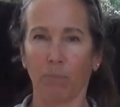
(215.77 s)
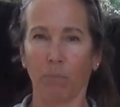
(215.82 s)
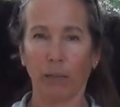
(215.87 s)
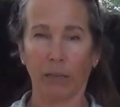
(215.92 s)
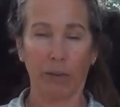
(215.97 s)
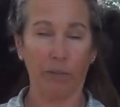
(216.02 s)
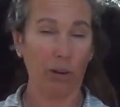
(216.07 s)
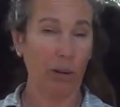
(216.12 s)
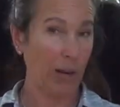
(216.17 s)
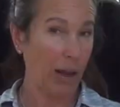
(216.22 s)

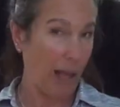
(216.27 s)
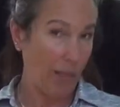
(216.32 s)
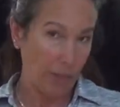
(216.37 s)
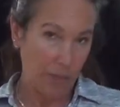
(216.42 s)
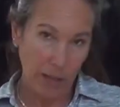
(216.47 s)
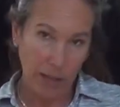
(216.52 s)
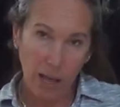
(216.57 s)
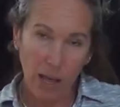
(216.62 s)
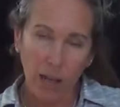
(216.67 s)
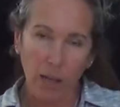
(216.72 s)
believe it or not,
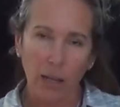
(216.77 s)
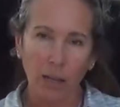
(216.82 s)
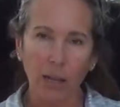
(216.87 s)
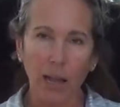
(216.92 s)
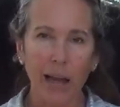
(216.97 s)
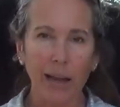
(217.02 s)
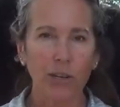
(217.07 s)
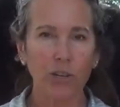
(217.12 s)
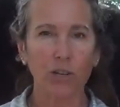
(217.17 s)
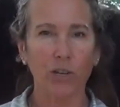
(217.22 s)
the
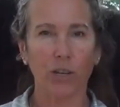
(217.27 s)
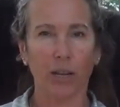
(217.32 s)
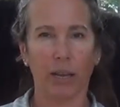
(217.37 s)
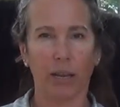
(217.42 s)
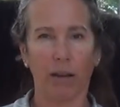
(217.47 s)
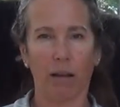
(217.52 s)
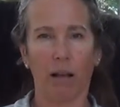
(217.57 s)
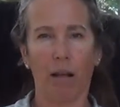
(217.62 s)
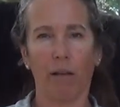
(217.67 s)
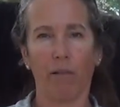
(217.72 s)

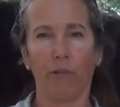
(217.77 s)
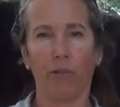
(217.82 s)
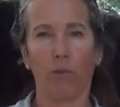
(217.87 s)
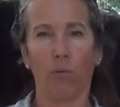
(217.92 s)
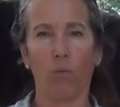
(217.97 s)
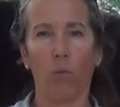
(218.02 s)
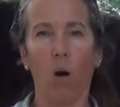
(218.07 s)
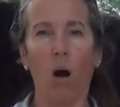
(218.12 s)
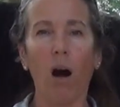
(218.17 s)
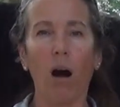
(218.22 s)
collection of the
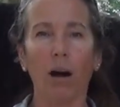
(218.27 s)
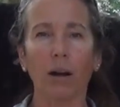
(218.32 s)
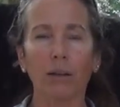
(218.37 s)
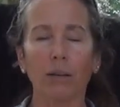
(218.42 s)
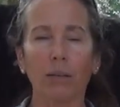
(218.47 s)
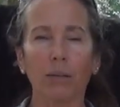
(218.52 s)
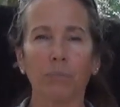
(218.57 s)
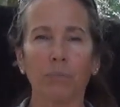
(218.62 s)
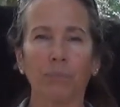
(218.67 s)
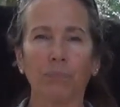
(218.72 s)
walk,